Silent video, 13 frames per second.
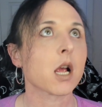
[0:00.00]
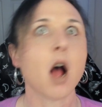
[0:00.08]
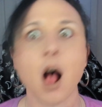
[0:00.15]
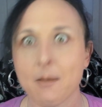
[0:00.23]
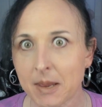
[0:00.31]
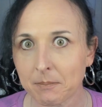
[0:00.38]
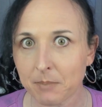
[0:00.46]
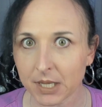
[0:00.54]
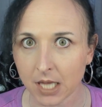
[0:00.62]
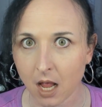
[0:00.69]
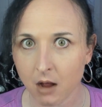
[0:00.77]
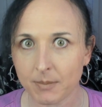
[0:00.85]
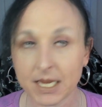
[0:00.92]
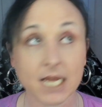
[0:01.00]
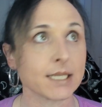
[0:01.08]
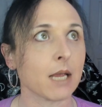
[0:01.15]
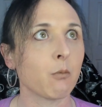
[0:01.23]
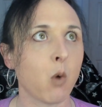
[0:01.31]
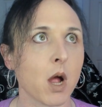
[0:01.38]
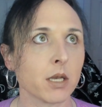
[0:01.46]
Comment below because I
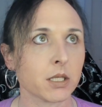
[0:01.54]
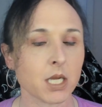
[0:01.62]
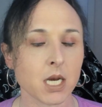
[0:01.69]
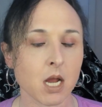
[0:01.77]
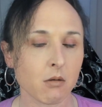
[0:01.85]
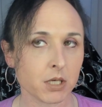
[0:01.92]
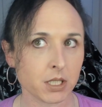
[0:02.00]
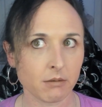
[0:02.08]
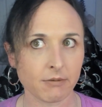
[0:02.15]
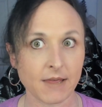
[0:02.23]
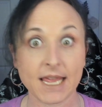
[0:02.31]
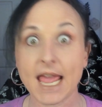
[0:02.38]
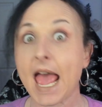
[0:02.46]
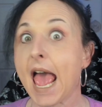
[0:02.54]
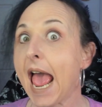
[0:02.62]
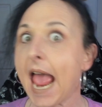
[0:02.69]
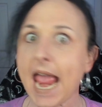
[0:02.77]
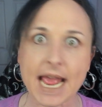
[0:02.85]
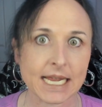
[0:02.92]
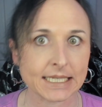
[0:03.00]
want to know what you think
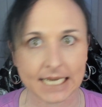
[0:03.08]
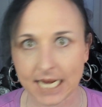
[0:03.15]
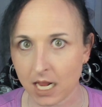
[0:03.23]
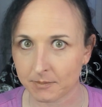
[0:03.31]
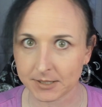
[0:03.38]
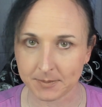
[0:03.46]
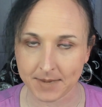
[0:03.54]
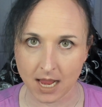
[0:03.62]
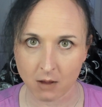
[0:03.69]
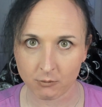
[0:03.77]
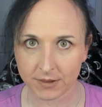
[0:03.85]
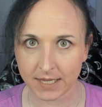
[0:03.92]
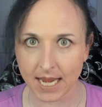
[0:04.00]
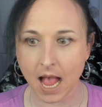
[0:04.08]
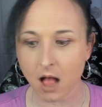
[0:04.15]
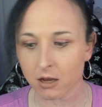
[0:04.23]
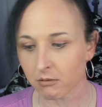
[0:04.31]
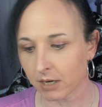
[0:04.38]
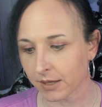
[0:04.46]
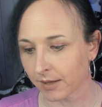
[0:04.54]
and it helps me out with the
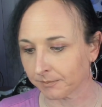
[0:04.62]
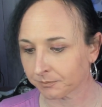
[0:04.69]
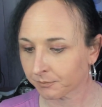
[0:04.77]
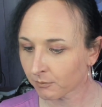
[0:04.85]
algorithm.